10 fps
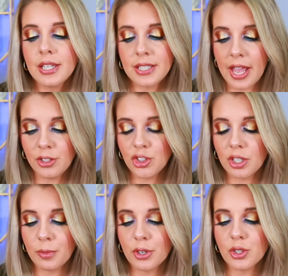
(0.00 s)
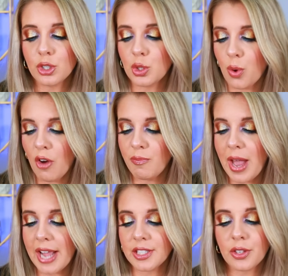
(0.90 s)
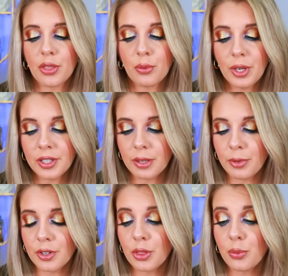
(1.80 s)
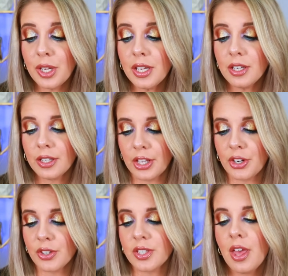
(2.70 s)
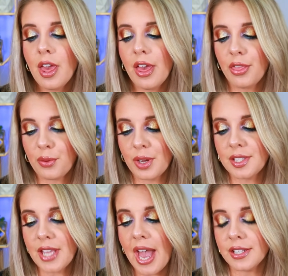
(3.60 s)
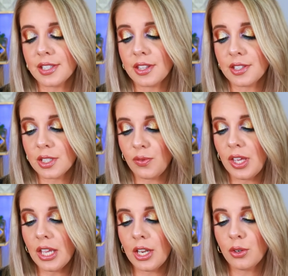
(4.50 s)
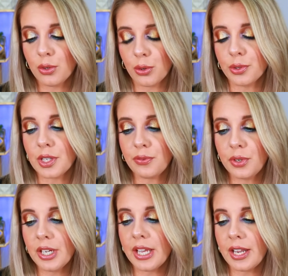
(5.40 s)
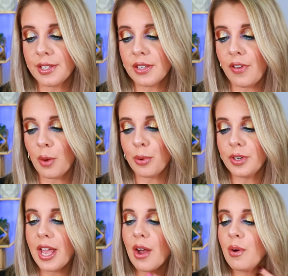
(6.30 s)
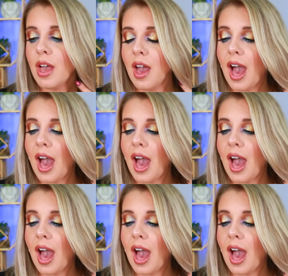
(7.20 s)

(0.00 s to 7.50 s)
10 shimmers, 12 mattes, 3 glimmer, 3 glitters, and 3 satins. And this is vegan and cruelty free. It is available now.